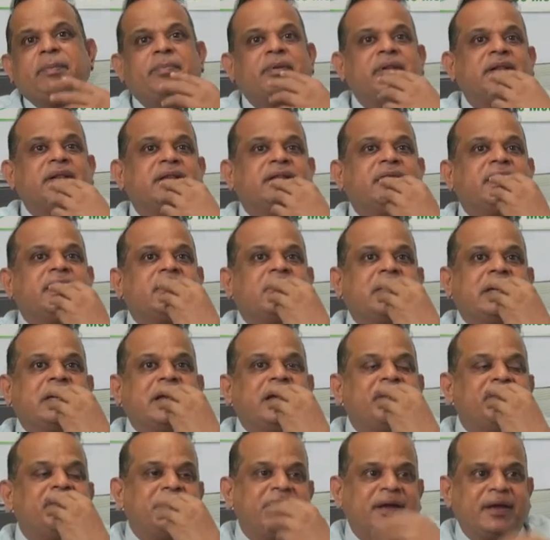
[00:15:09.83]
They keep
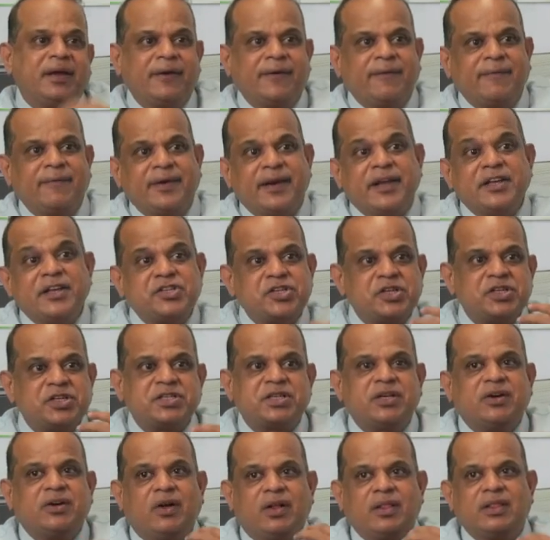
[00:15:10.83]
their dentures and
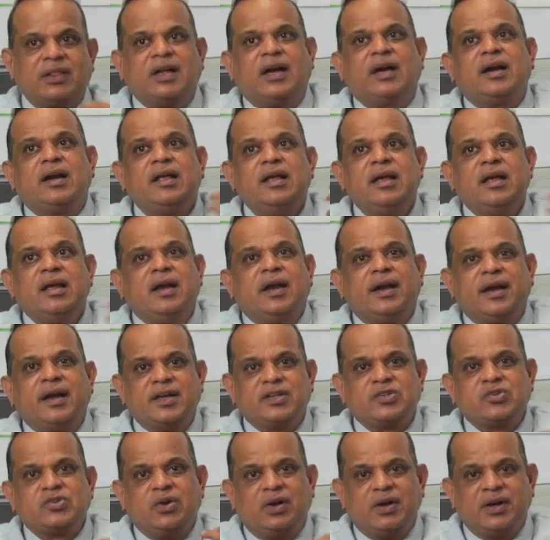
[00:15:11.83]
all that.
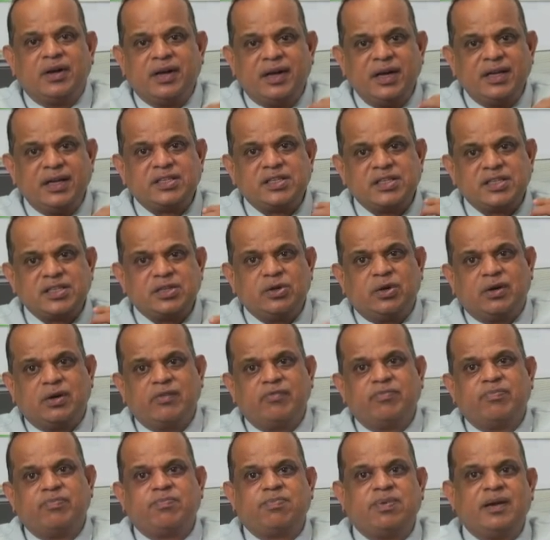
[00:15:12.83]
It leaches a lot
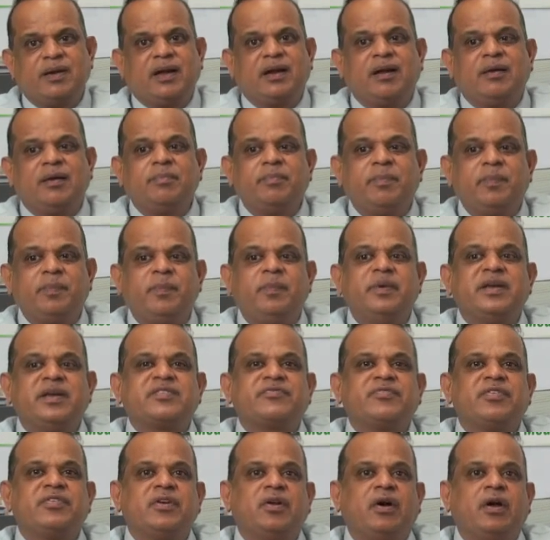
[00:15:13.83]
of
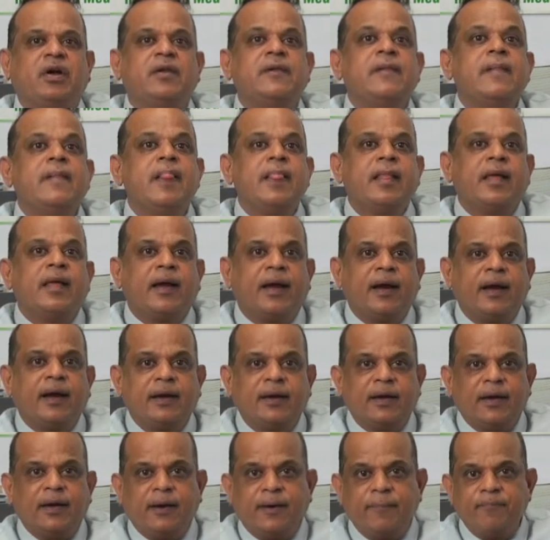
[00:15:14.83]
bisphenol, and
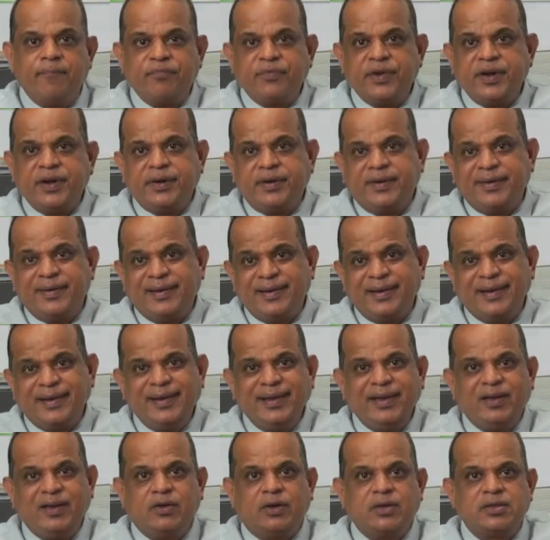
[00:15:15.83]
it really
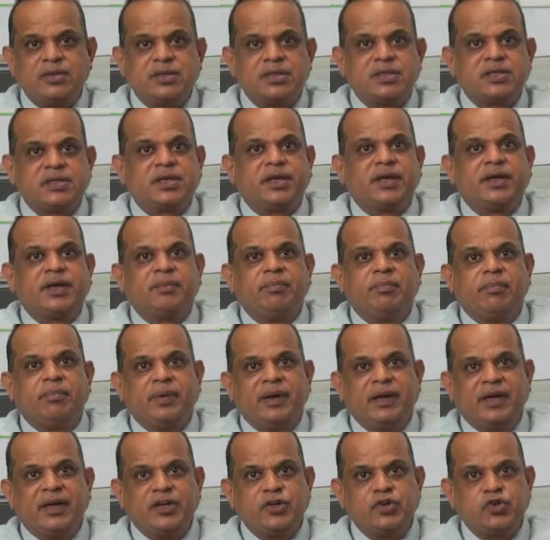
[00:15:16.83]
causes a big
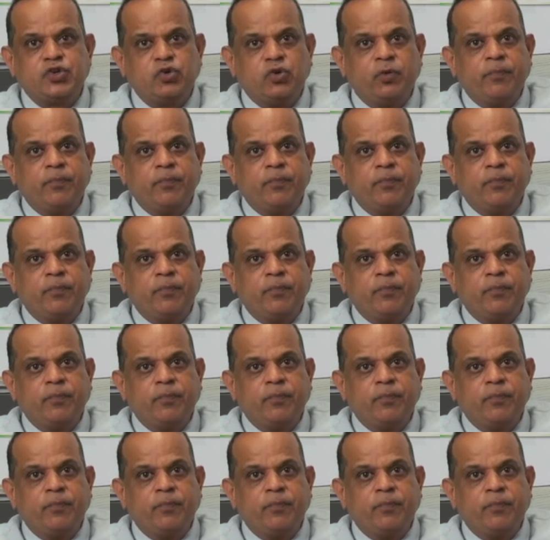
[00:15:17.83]
issue.